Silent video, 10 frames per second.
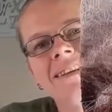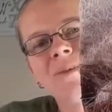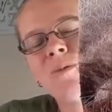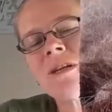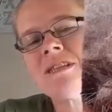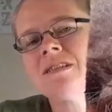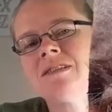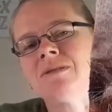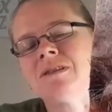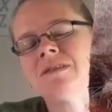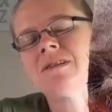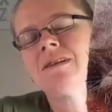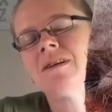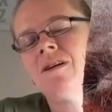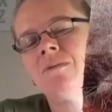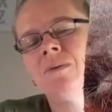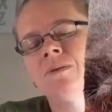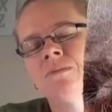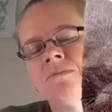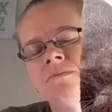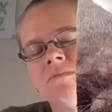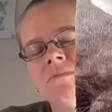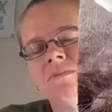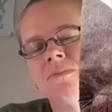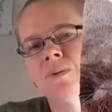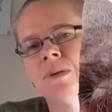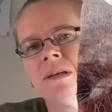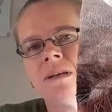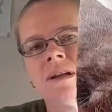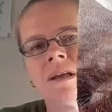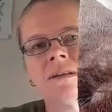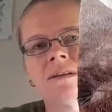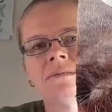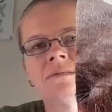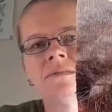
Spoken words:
And once this one's done, I will put in another